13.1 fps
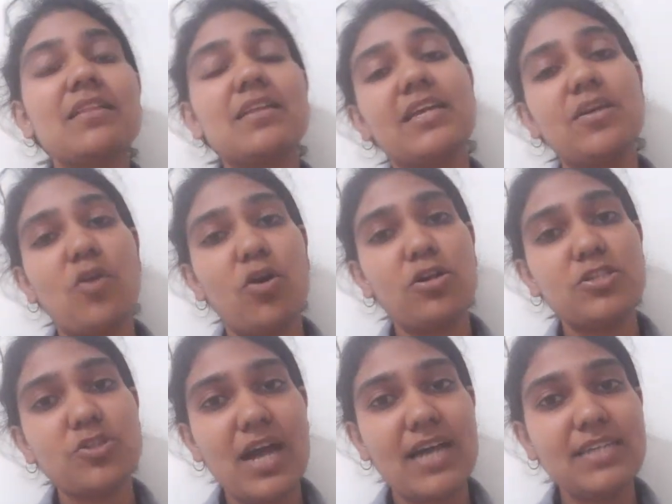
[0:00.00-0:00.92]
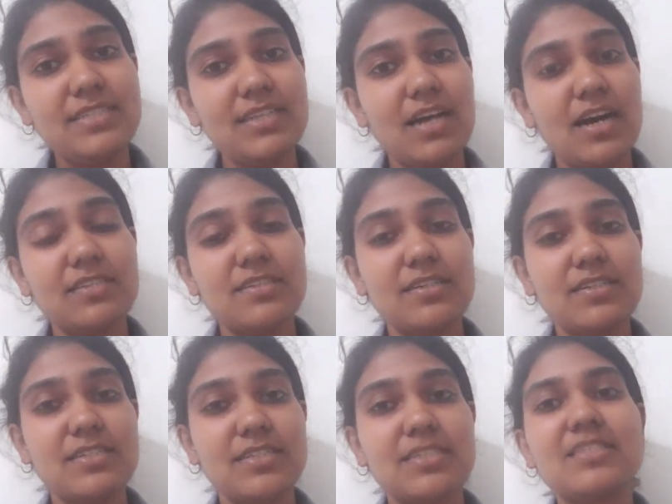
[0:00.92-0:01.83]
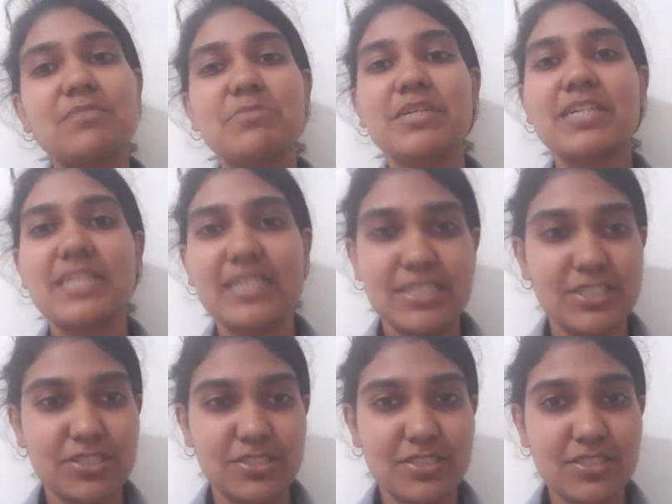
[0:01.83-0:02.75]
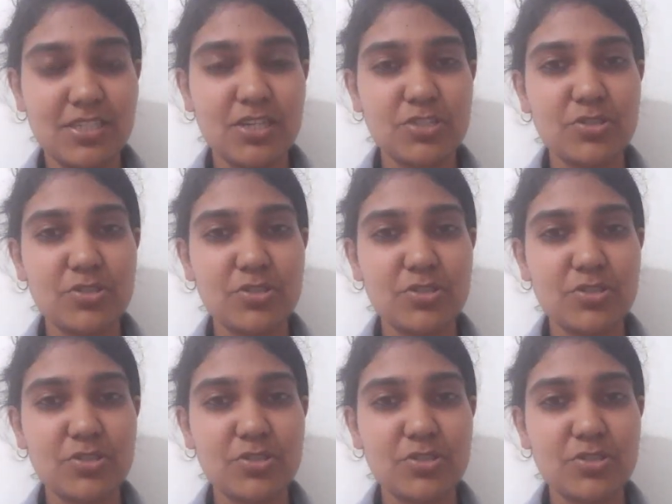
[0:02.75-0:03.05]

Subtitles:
He also has other systemic conditions,